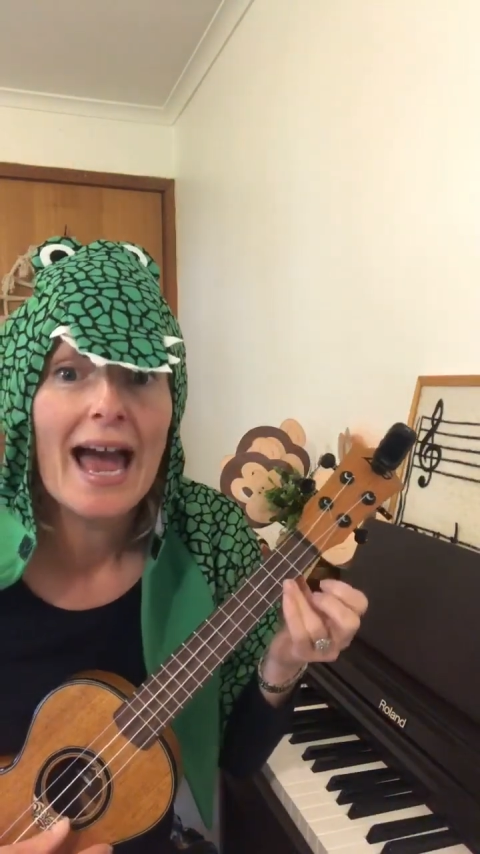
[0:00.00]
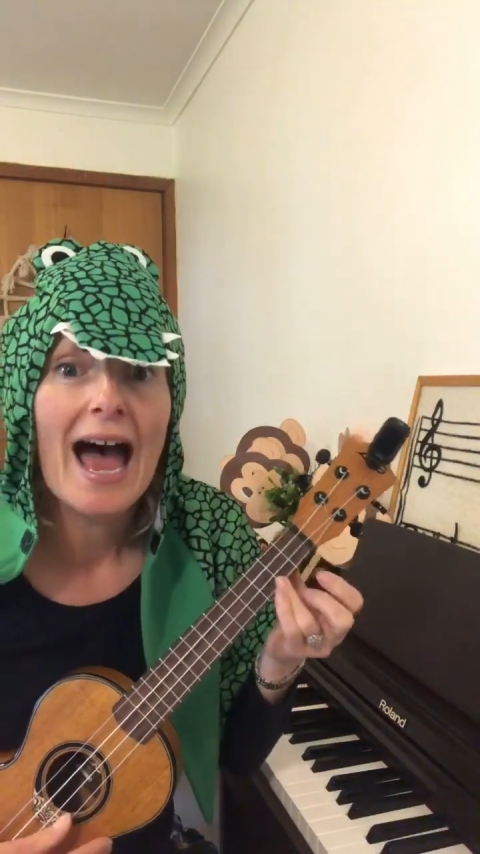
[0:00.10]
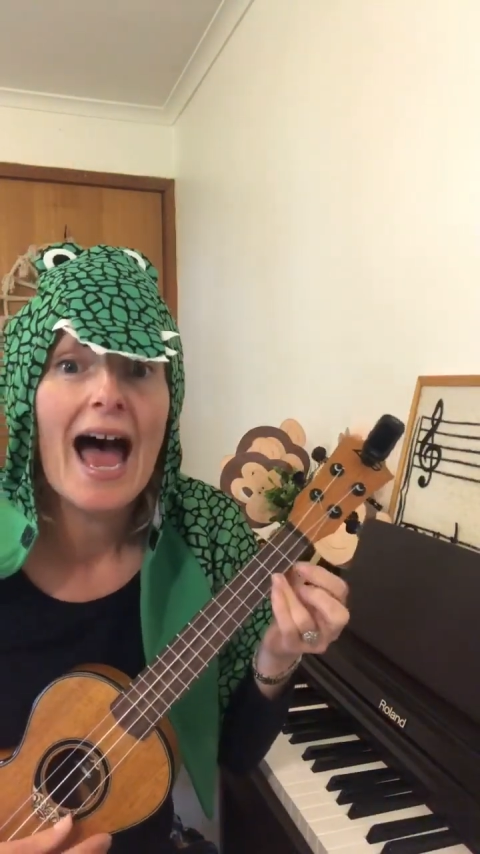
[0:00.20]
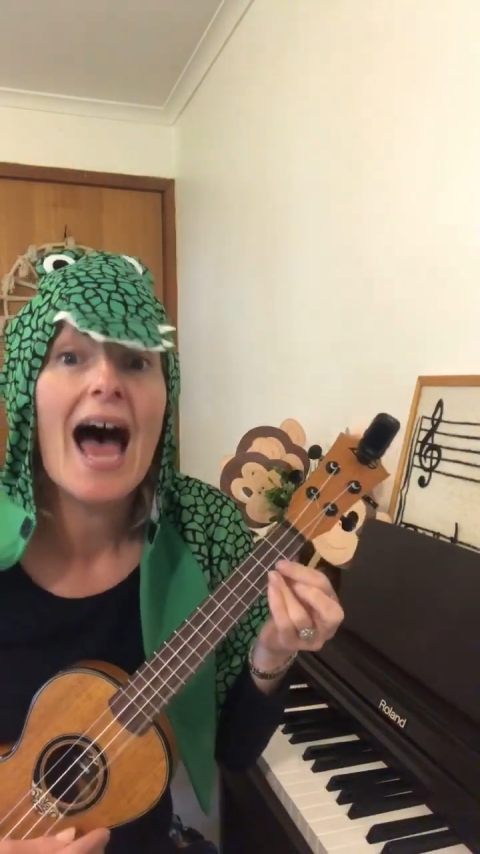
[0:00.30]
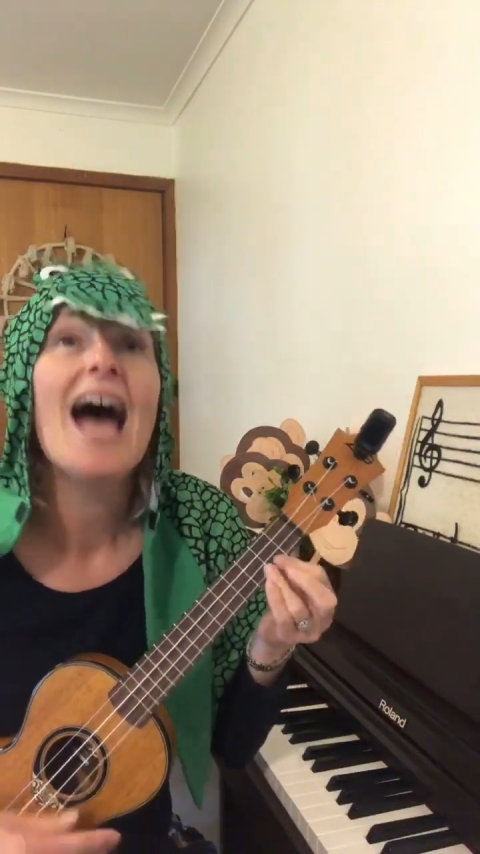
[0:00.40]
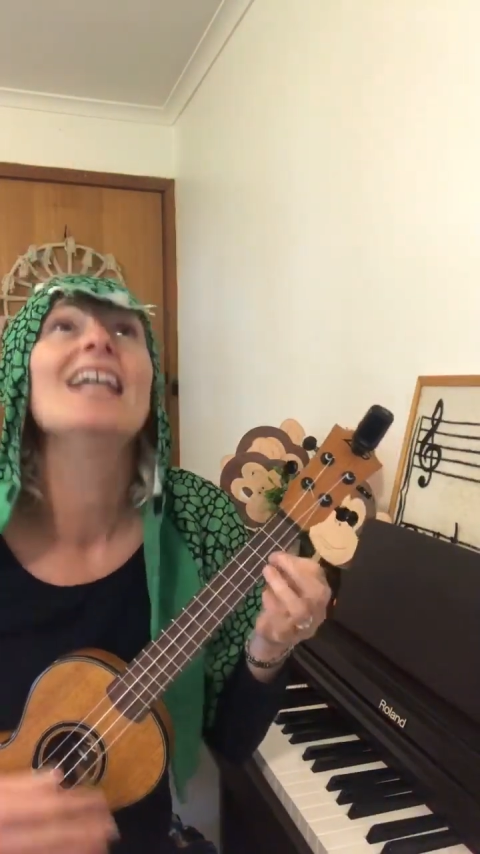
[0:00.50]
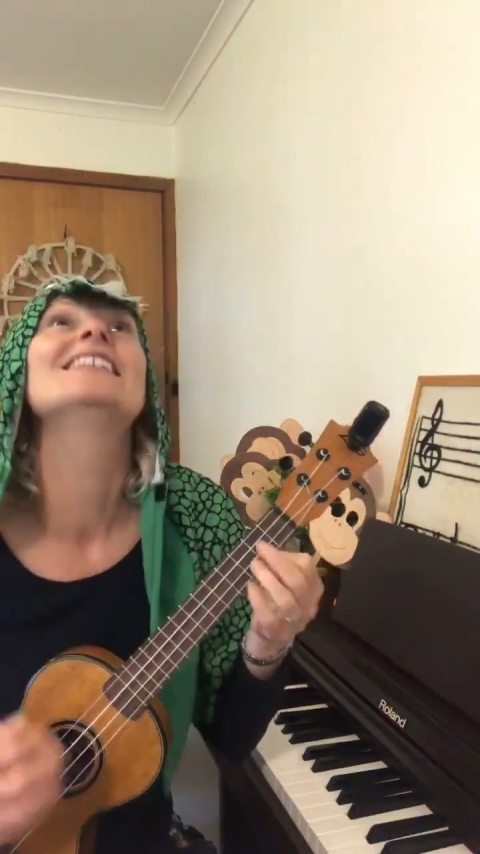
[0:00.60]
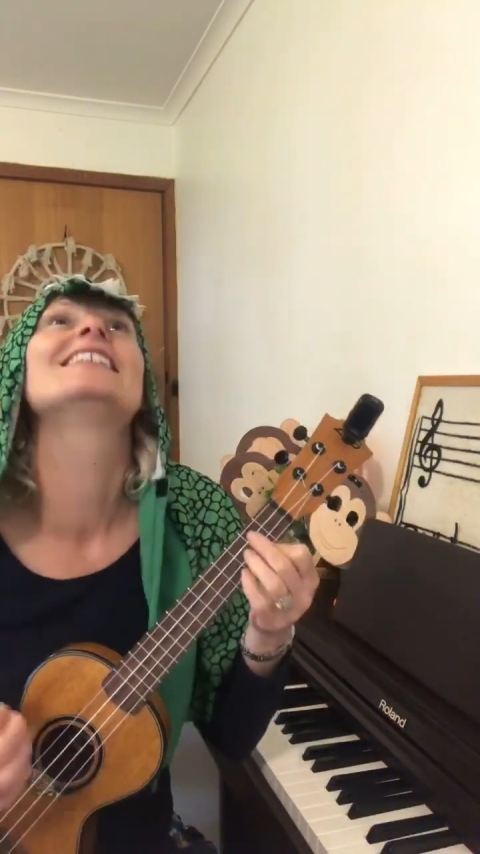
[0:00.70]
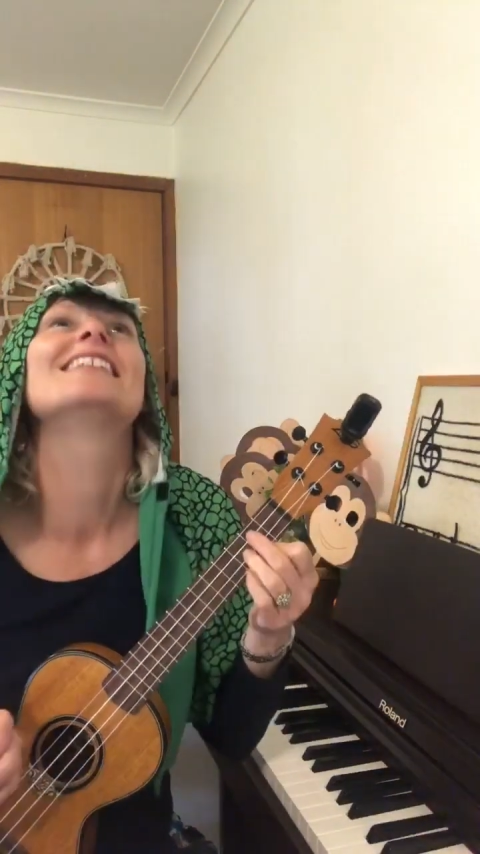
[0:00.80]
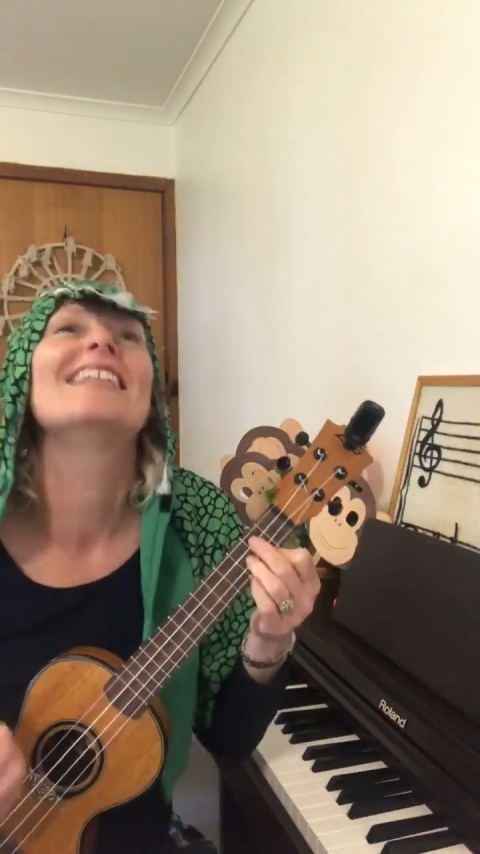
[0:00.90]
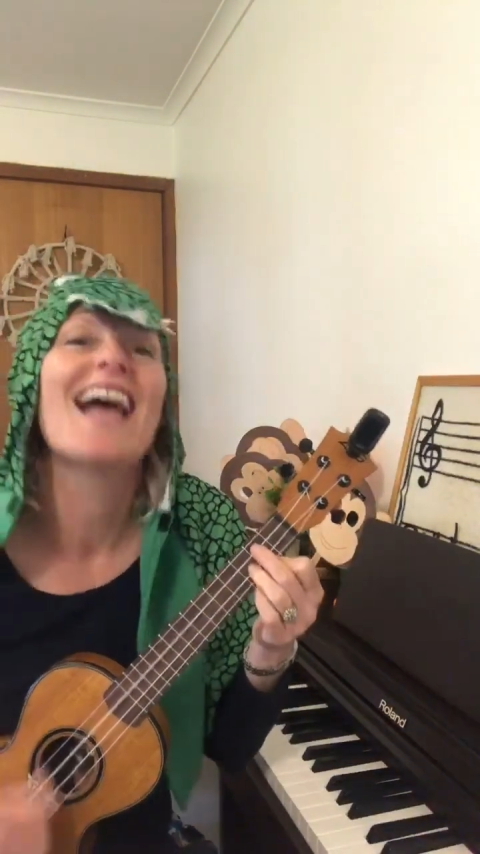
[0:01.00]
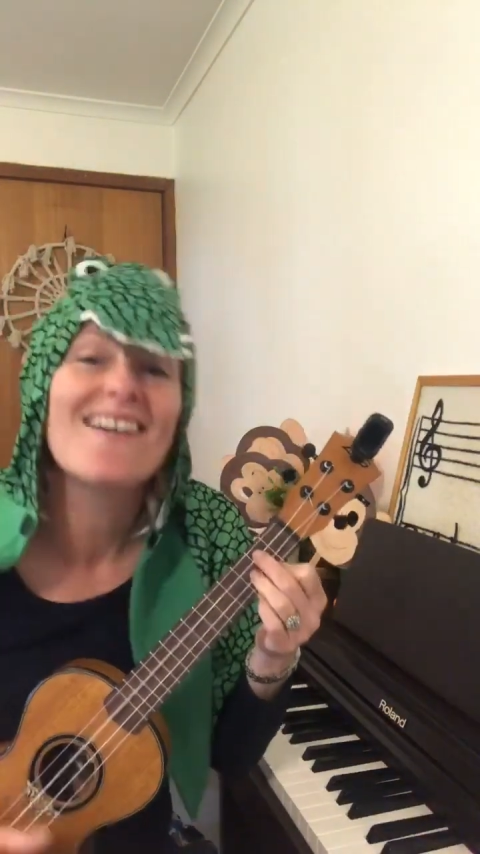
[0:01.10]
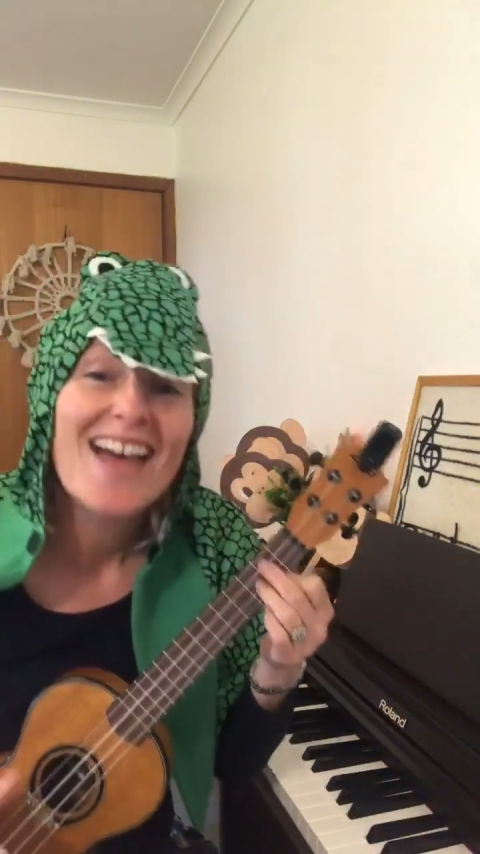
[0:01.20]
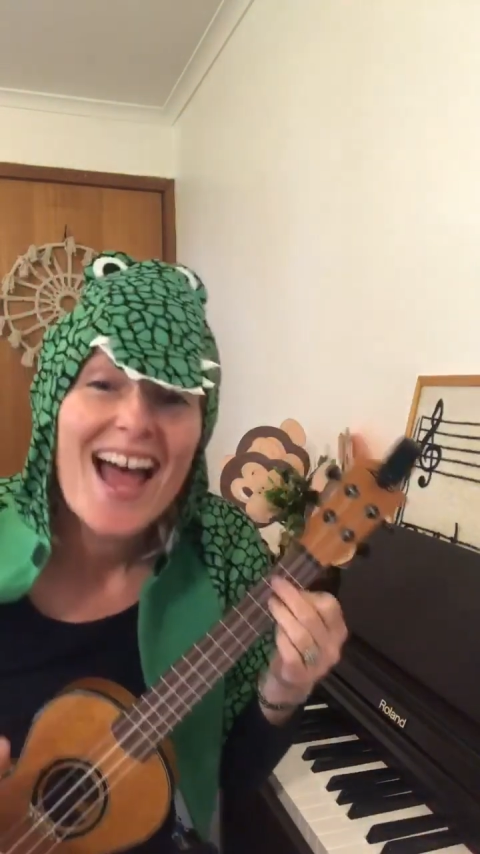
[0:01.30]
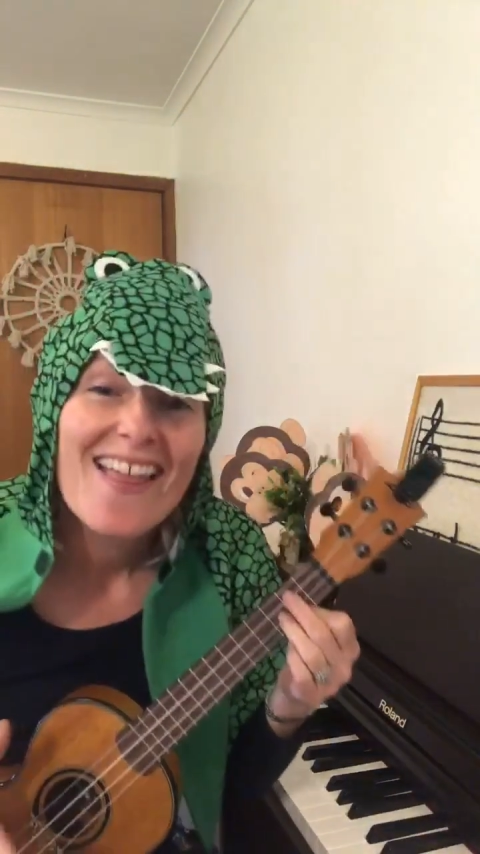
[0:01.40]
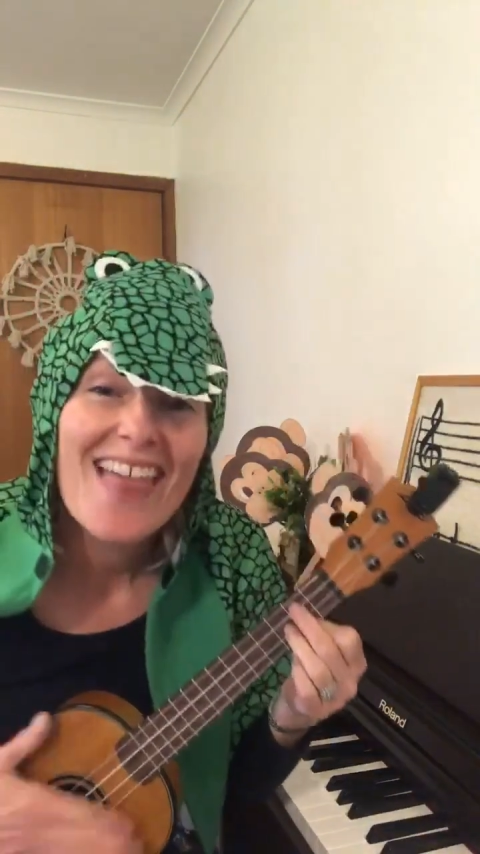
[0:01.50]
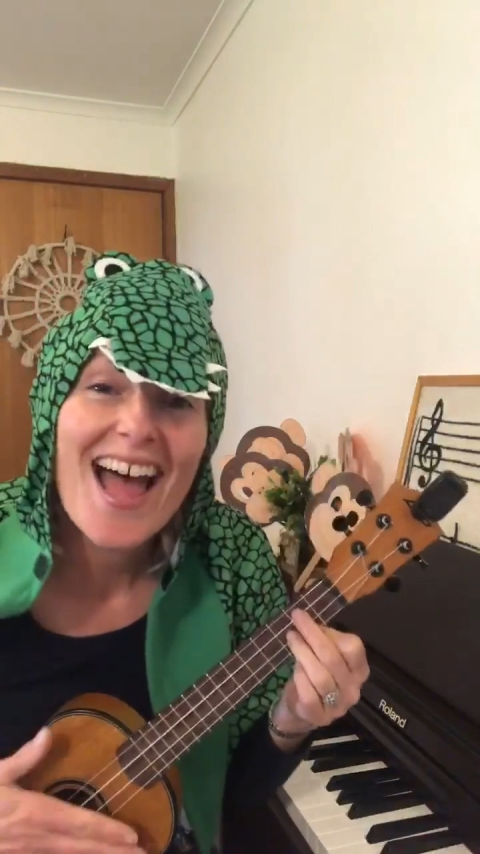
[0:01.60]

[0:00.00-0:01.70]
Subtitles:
And snap,